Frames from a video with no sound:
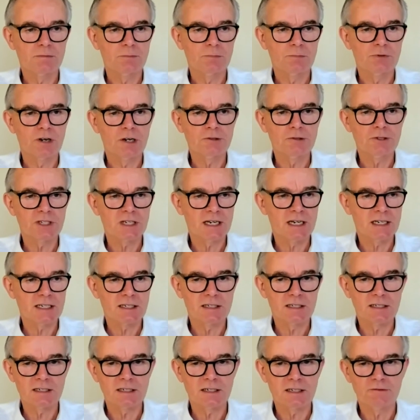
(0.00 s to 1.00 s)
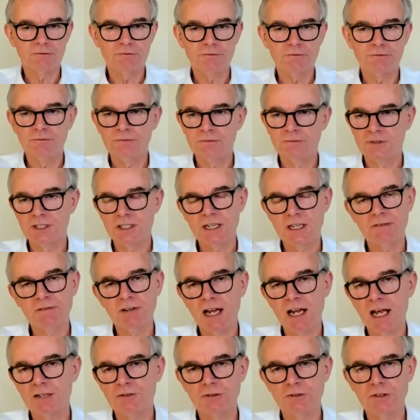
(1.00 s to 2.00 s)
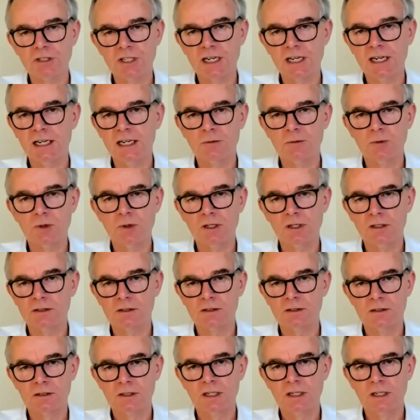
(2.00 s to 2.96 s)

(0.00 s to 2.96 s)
processors at 700 kilowatt